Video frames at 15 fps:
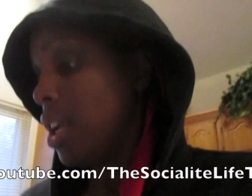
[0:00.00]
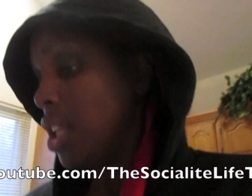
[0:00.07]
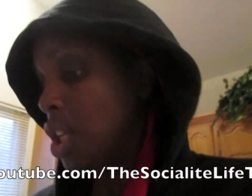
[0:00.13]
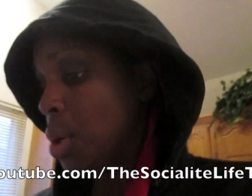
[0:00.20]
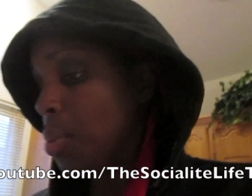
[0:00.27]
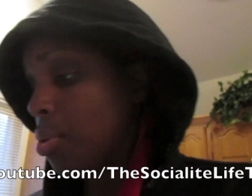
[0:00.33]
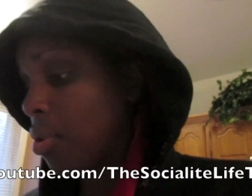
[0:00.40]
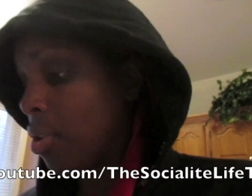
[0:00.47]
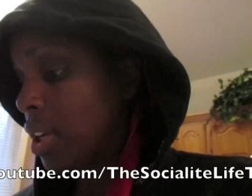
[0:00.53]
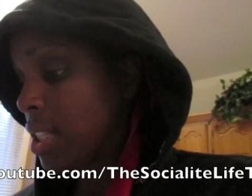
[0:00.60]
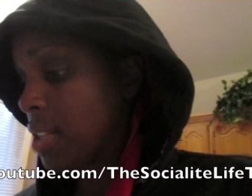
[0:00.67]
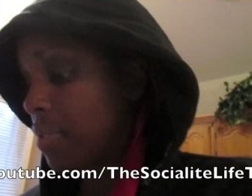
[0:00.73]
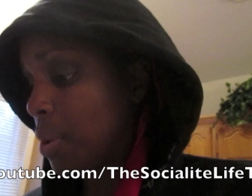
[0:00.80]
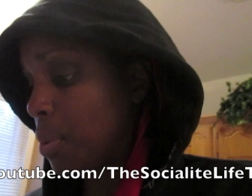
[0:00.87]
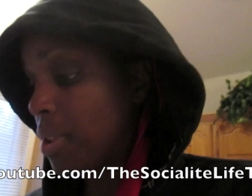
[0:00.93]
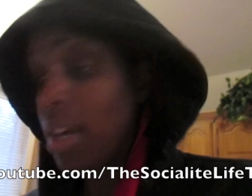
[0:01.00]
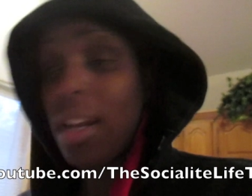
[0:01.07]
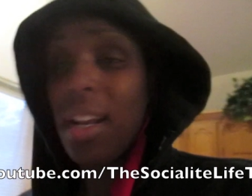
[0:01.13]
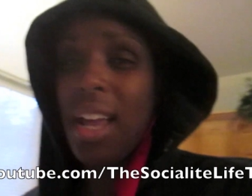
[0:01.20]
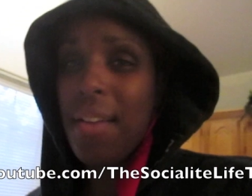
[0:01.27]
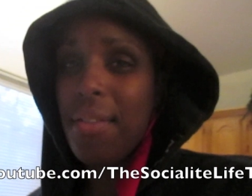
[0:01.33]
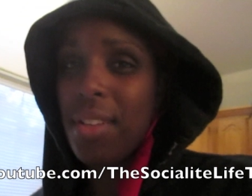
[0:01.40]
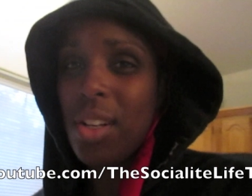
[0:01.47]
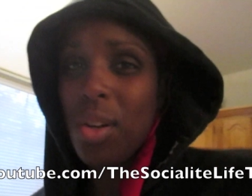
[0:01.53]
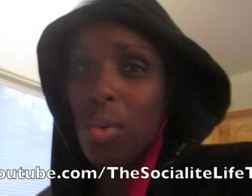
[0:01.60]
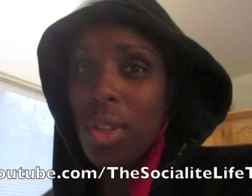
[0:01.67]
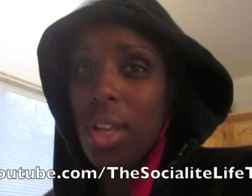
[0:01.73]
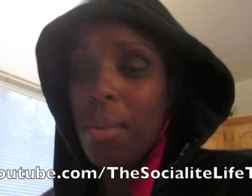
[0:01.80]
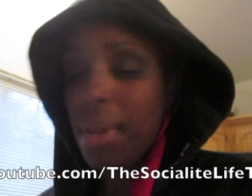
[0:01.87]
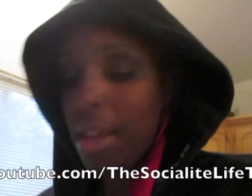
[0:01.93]
you know, progressively without it have, you know,
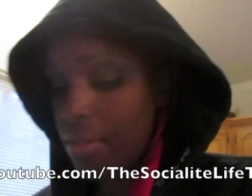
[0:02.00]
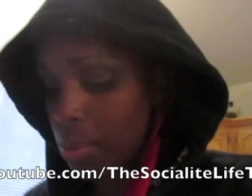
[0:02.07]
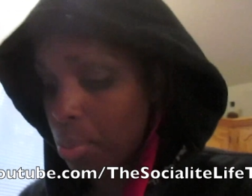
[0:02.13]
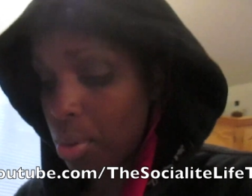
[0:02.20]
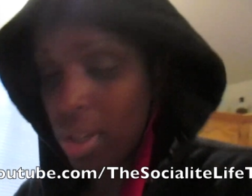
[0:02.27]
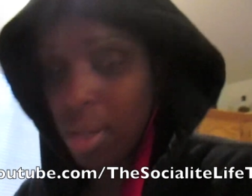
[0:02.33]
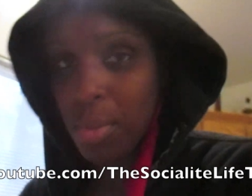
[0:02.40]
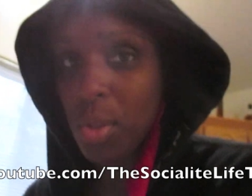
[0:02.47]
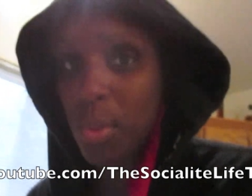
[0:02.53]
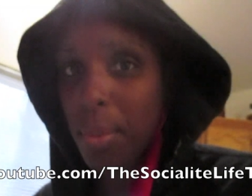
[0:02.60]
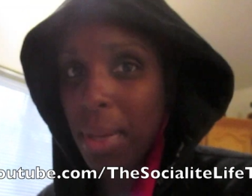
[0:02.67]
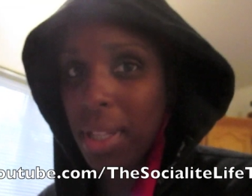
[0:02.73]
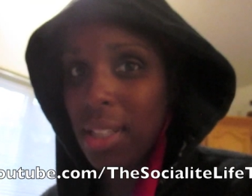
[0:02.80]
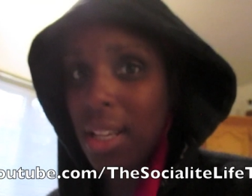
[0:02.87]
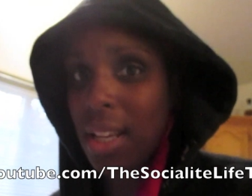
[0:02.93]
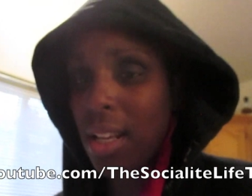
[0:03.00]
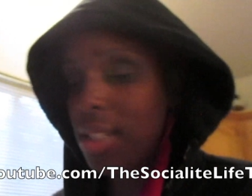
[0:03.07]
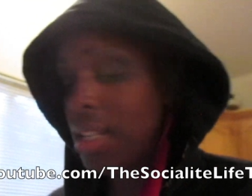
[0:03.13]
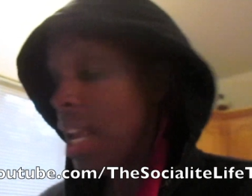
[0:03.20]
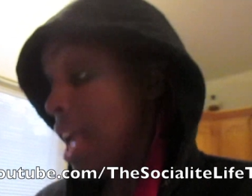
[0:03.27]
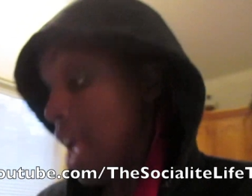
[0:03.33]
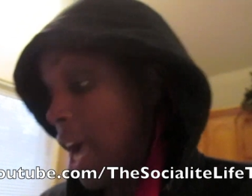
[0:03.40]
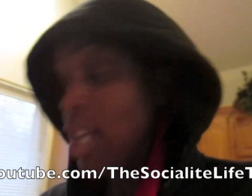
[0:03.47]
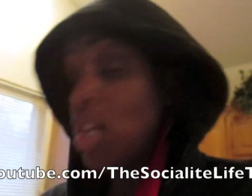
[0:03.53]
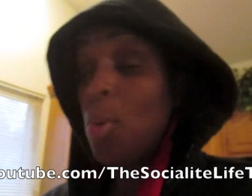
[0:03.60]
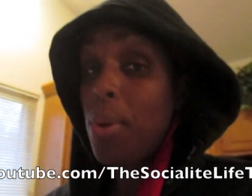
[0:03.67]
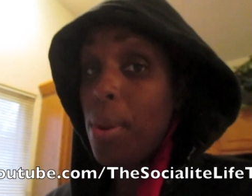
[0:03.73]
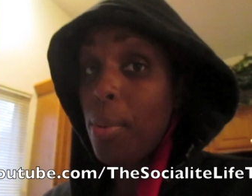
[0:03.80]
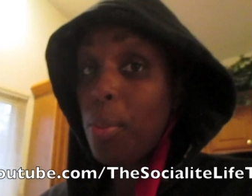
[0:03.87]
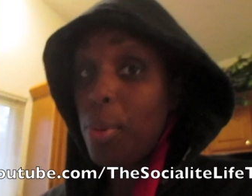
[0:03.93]
without me having to put it in between my legs. I know
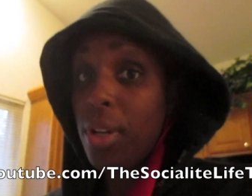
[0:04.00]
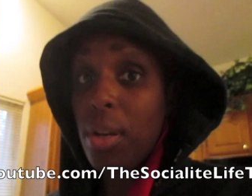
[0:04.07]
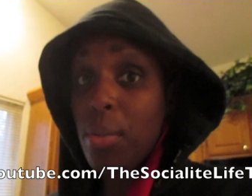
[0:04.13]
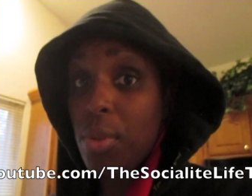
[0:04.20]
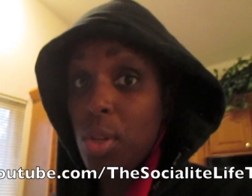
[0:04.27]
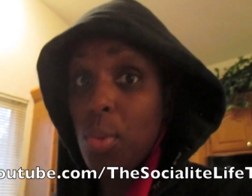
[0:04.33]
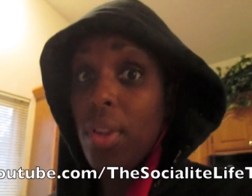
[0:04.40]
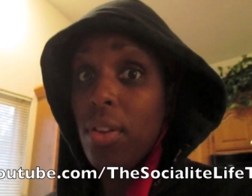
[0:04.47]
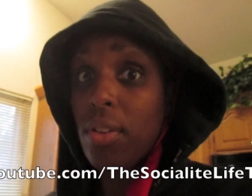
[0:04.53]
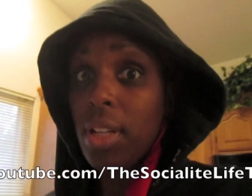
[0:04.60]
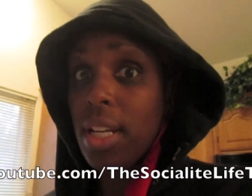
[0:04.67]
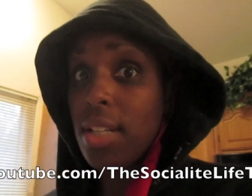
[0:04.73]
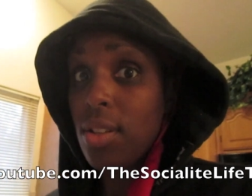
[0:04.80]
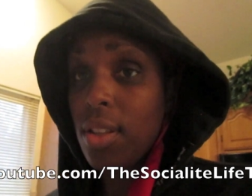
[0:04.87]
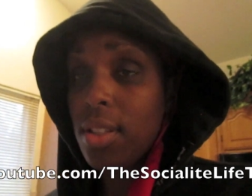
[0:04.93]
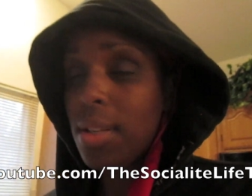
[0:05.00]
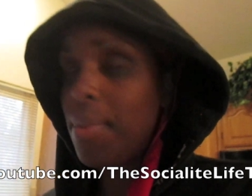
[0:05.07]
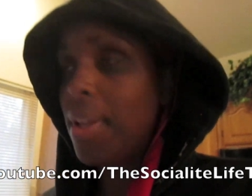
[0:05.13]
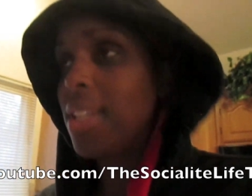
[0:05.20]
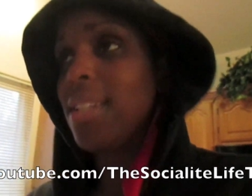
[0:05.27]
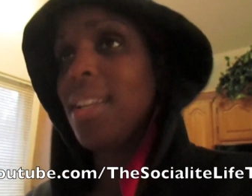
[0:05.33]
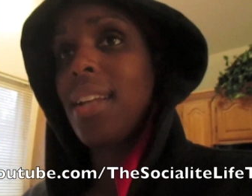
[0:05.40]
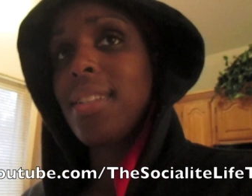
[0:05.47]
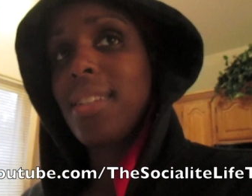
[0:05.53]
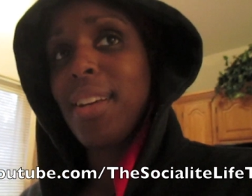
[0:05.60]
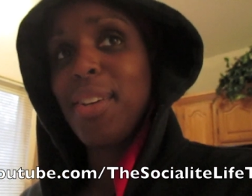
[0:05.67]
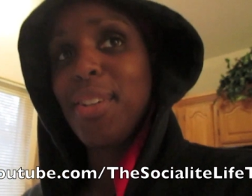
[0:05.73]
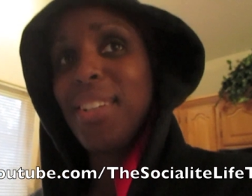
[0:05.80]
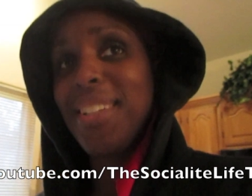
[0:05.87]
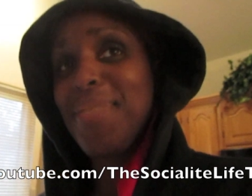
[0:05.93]
people put it in between their legs all the time. That did not
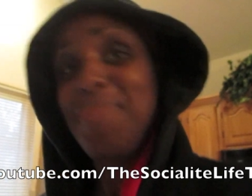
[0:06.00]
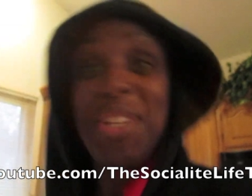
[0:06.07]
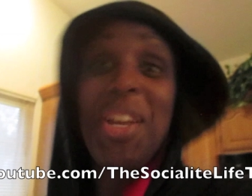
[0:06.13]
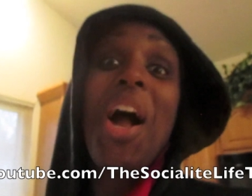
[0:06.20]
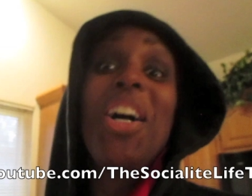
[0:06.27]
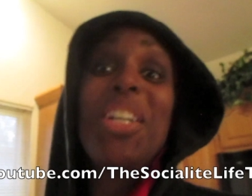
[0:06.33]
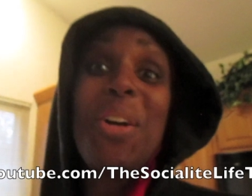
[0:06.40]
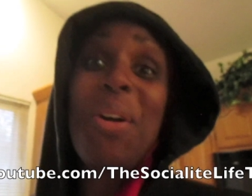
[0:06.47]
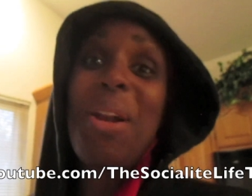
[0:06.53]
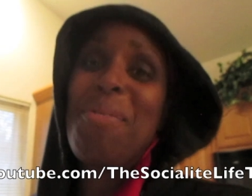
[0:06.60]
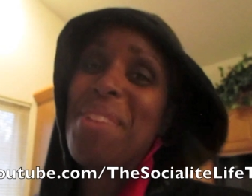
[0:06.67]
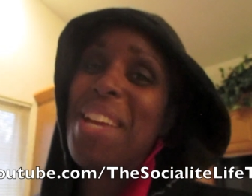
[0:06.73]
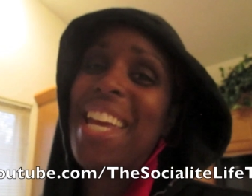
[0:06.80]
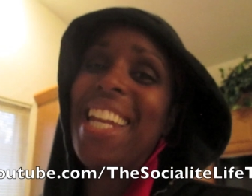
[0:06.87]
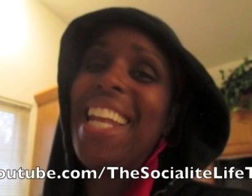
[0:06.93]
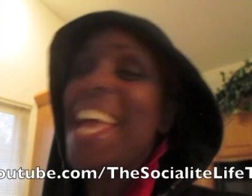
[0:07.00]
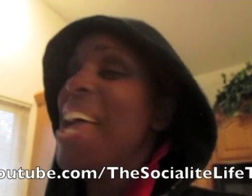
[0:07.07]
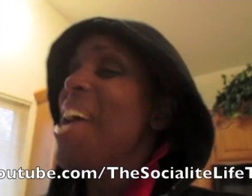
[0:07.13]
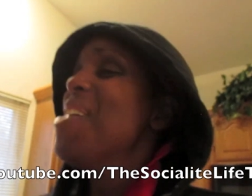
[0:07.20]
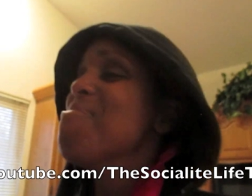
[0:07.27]
sound good, but y'all know what I mean.